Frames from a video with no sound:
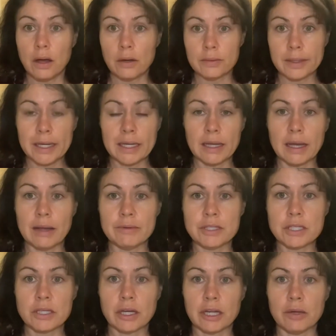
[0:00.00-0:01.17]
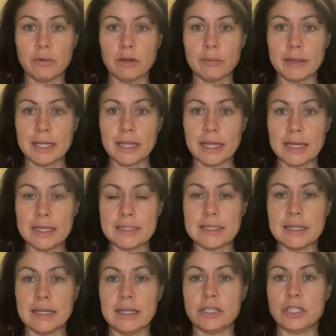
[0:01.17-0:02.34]
All right, I was talking to one of my clients
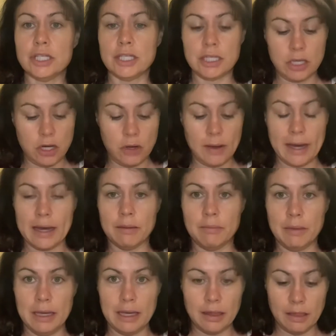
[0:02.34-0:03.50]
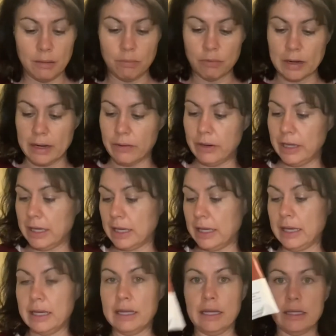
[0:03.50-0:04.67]
today and she didn't know how to make the brownie
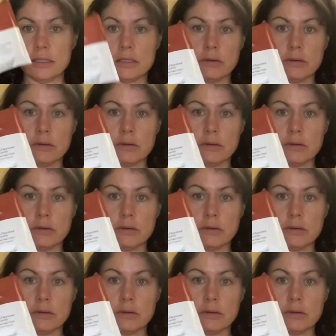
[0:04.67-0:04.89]
candy.